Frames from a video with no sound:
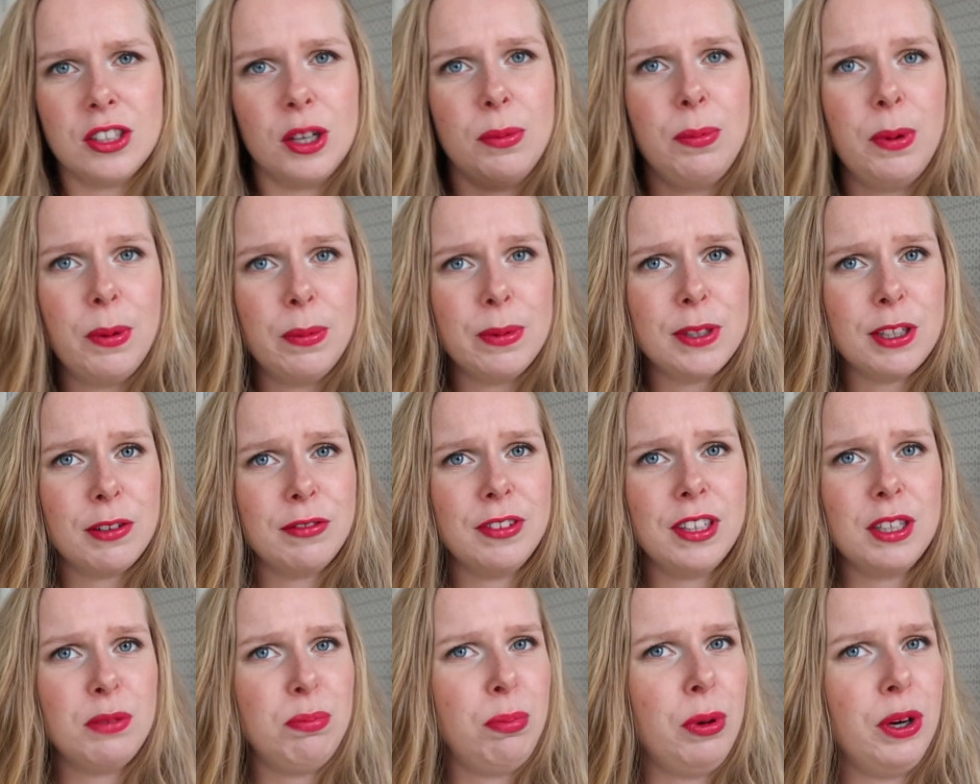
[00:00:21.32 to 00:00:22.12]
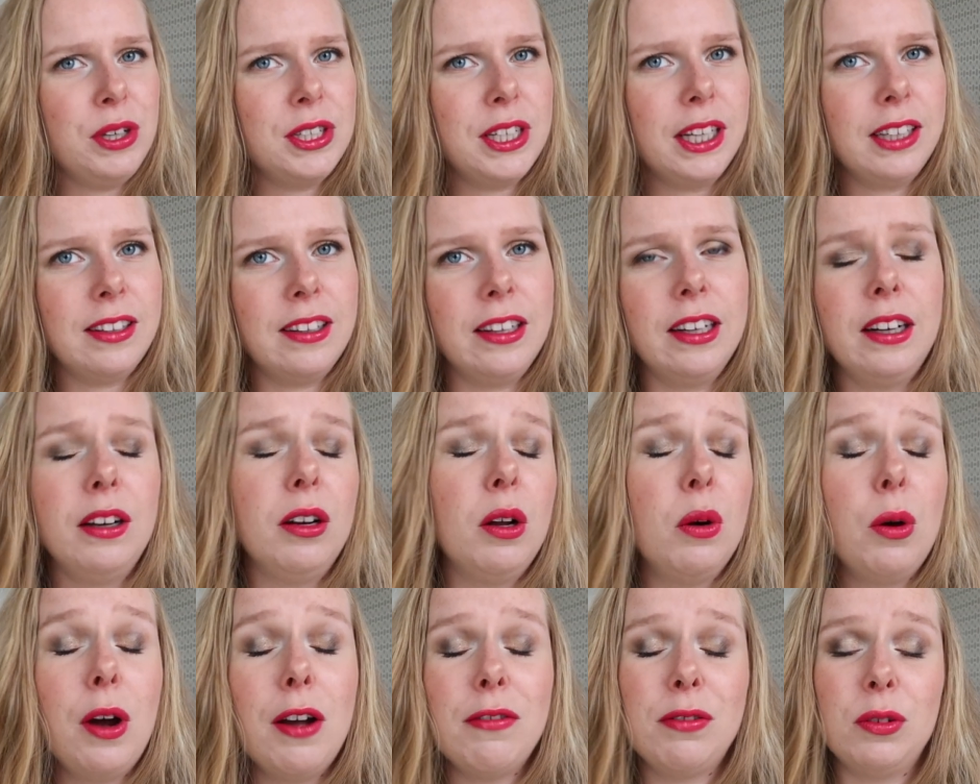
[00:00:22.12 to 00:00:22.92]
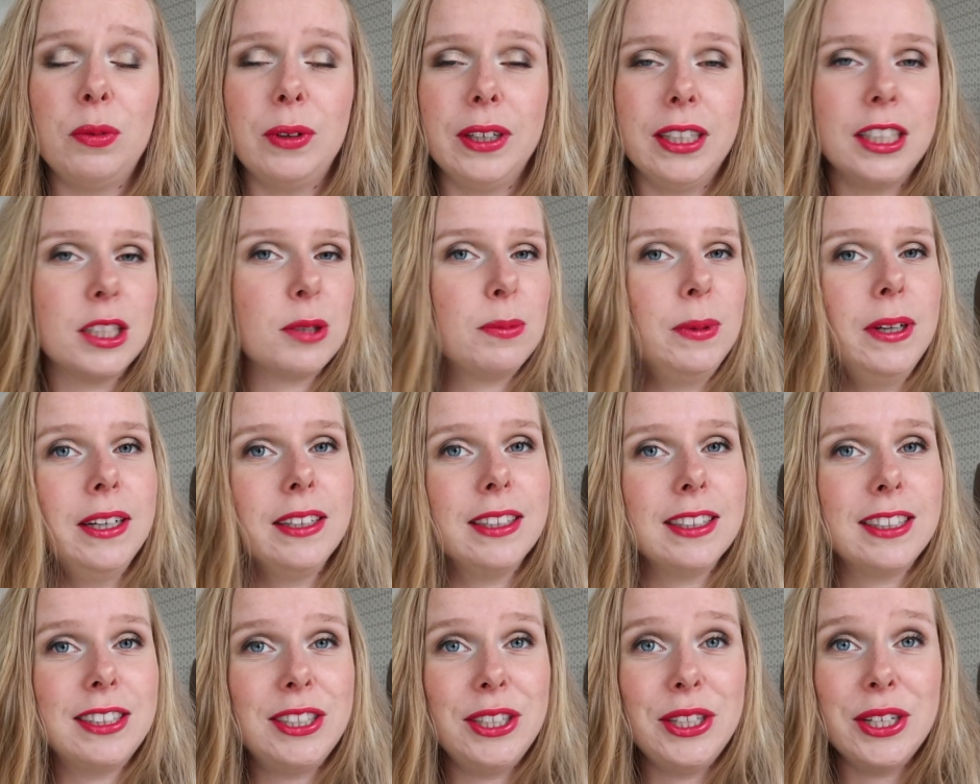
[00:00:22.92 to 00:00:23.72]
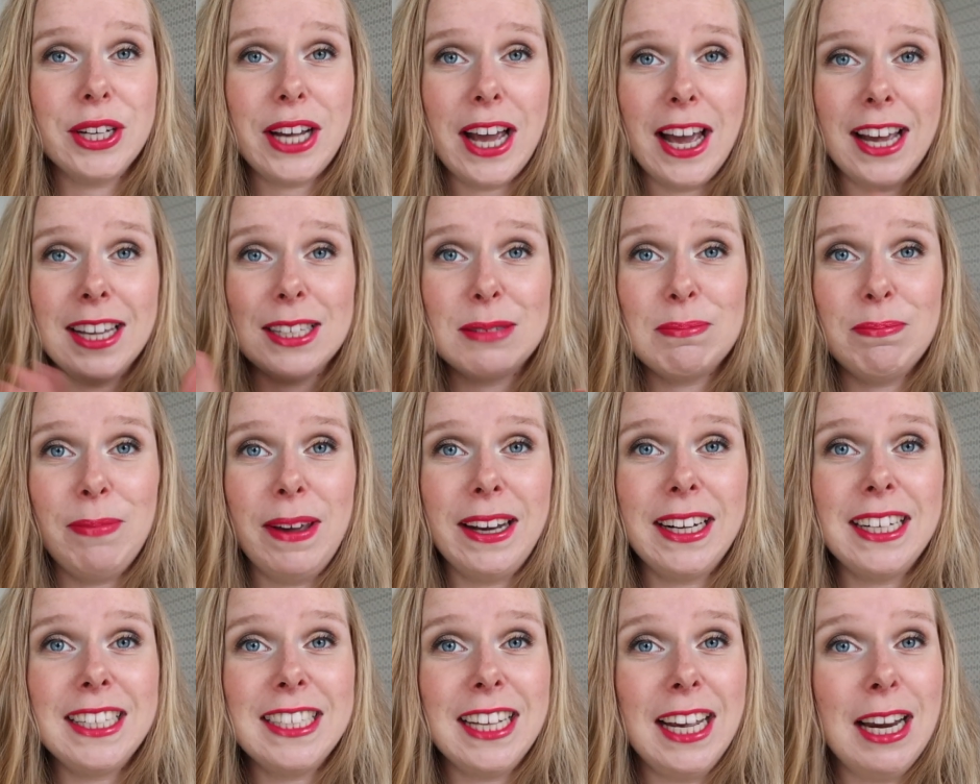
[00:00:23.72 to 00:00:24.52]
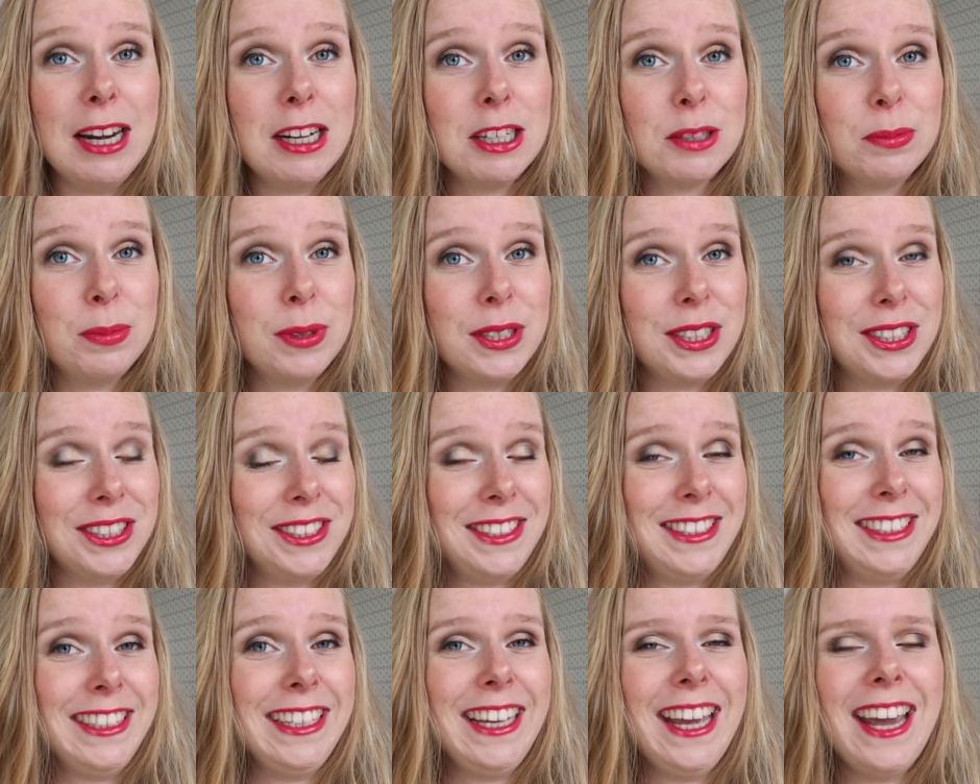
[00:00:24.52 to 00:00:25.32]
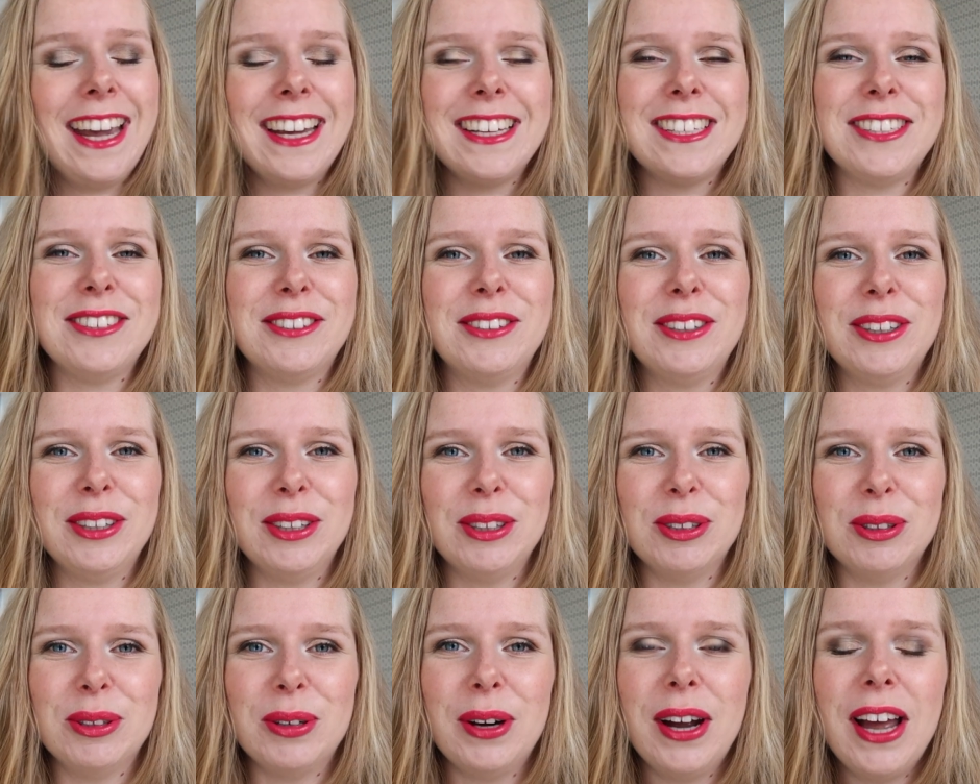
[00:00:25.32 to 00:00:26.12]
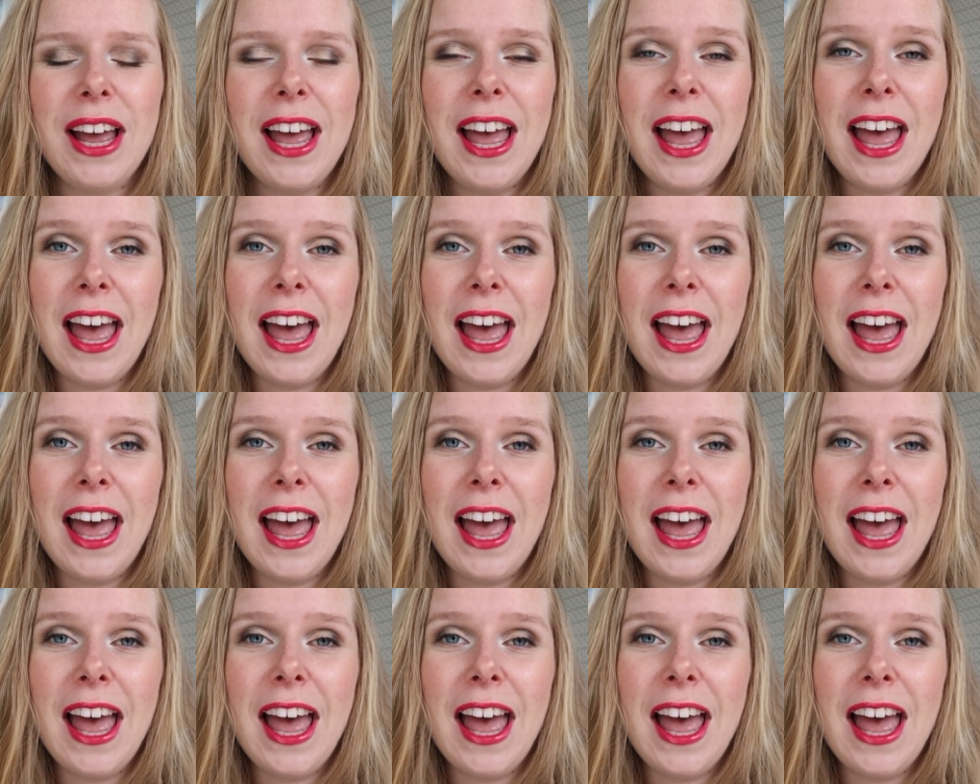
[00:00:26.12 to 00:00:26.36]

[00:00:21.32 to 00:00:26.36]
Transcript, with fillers: So the purpose of this project, and I know I've already explained this to you guys many times, but just in case you're new,